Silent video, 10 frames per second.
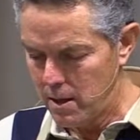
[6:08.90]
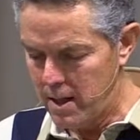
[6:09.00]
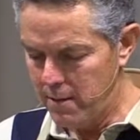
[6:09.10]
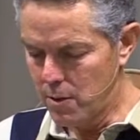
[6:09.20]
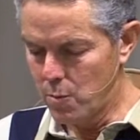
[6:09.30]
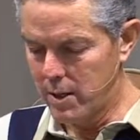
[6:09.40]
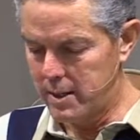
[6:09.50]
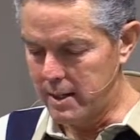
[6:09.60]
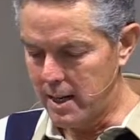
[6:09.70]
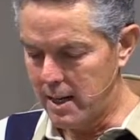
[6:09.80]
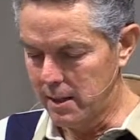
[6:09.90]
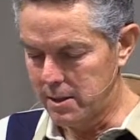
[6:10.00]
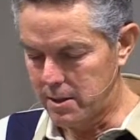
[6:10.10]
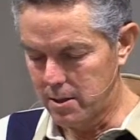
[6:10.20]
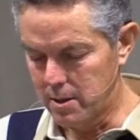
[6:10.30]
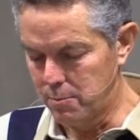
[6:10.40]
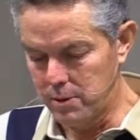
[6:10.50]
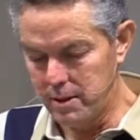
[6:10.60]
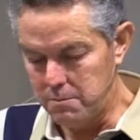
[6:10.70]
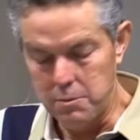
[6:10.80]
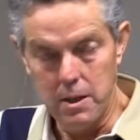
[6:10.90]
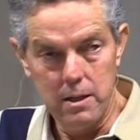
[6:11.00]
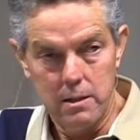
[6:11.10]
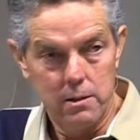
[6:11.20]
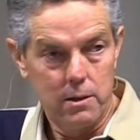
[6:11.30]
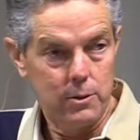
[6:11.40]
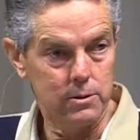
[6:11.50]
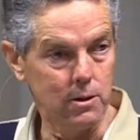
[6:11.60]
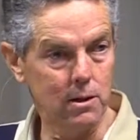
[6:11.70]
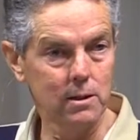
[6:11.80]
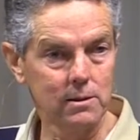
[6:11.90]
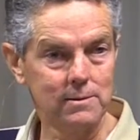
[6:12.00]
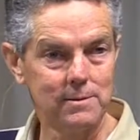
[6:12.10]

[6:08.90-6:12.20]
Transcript: Even when denial is so complete, hey, you don't know what's wrong.